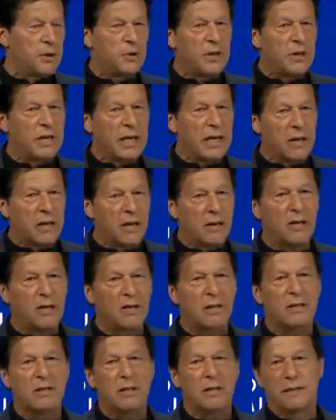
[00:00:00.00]
cannot
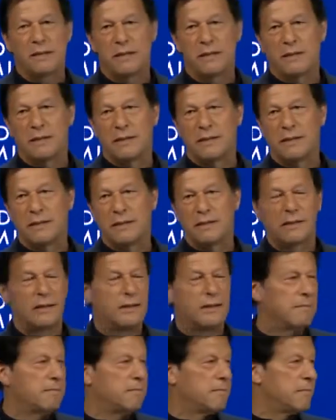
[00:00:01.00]
make your
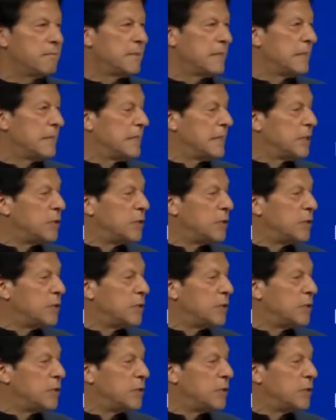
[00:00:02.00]
economy grow